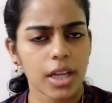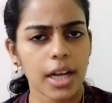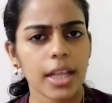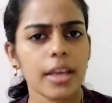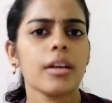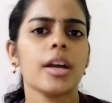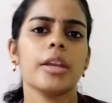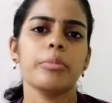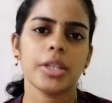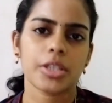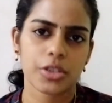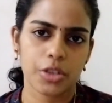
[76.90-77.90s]
clear
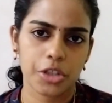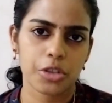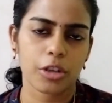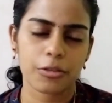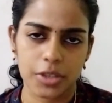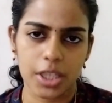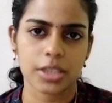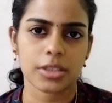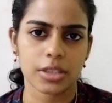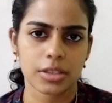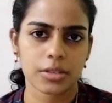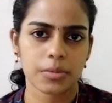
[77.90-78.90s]
administration of
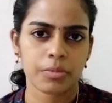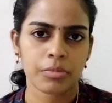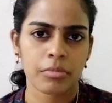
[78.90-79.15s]
justice,